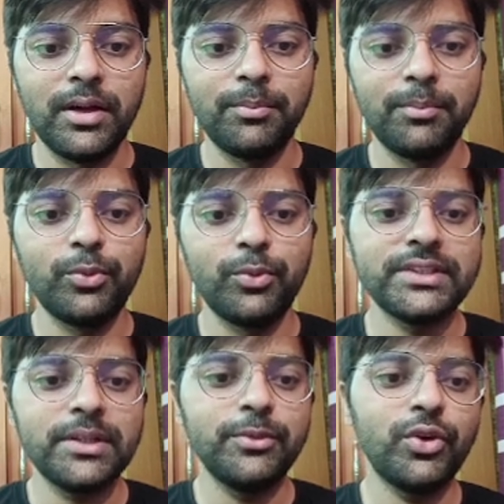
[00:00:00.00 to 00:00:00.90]

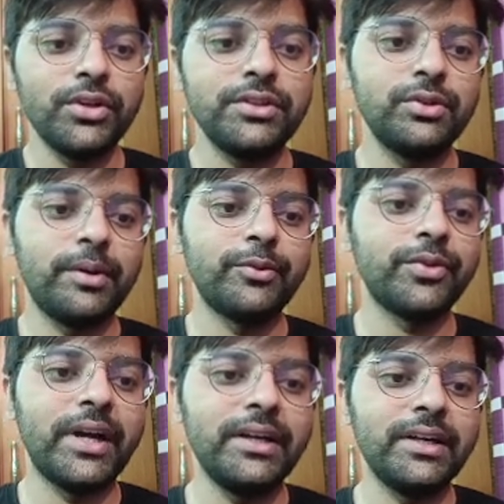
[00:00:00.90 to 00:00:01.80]
permutation, because you have to
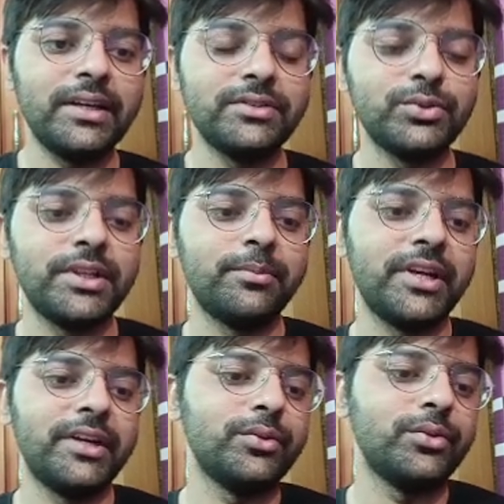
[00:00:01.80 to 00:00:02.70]
find n choose n by
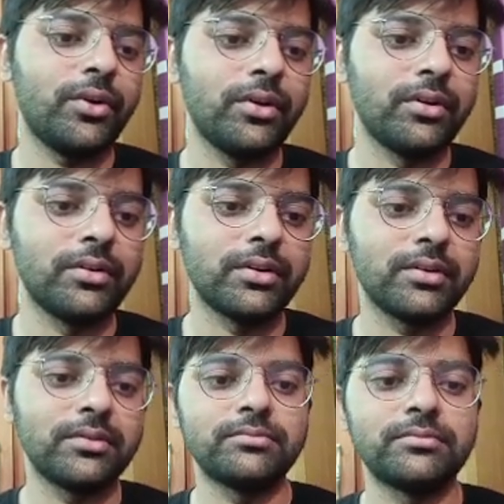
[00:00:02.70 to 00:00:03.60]
2, or
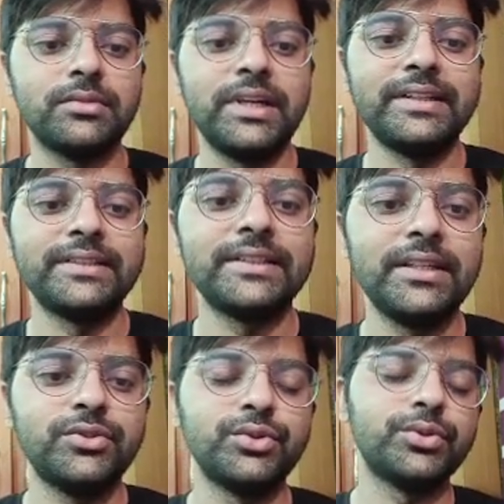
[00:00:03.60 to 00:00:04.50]
let's say n
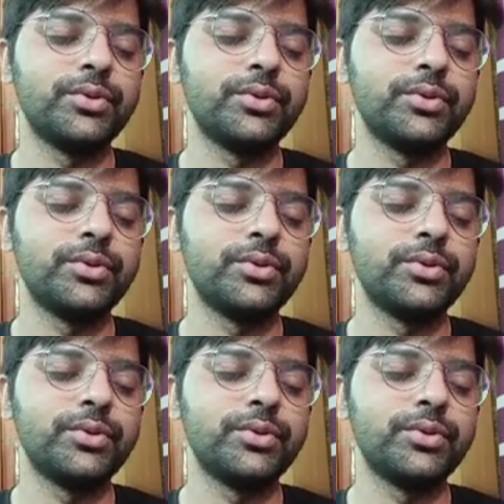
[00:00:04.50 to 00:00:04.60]
choose 2,